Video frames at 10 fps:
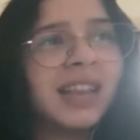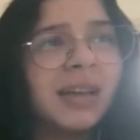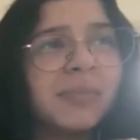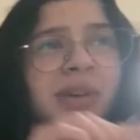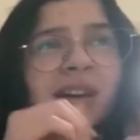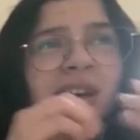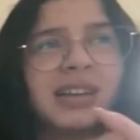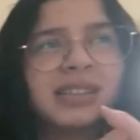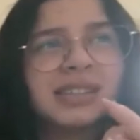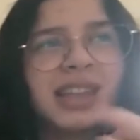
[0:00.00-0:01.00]
that
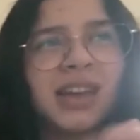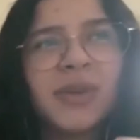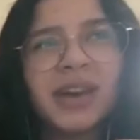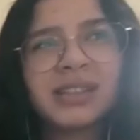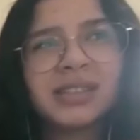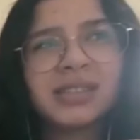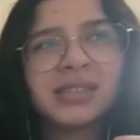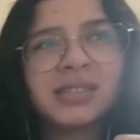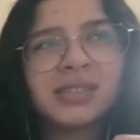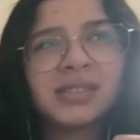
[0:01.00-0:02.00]
because they want
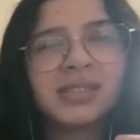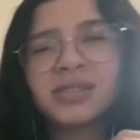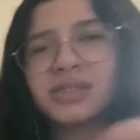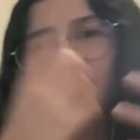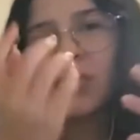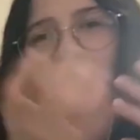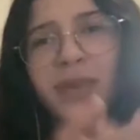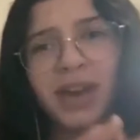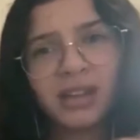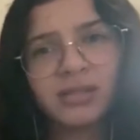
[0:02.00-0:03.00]
you to feel
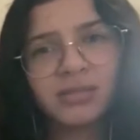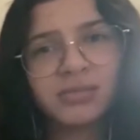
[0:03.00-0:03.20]
bad